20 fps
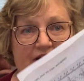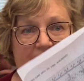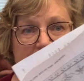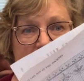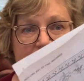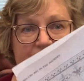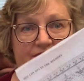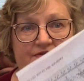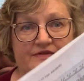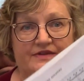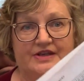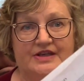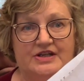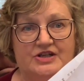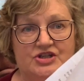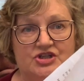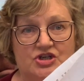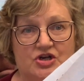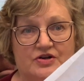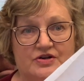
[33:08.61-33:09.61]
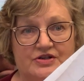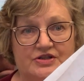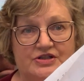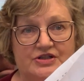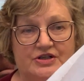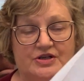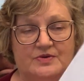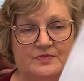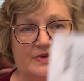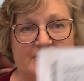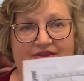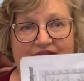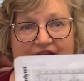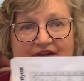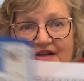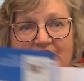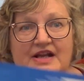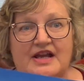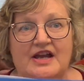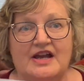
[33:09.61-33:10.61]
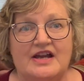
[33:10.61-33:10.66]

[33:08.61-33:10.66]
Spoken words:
and the chart to go with it.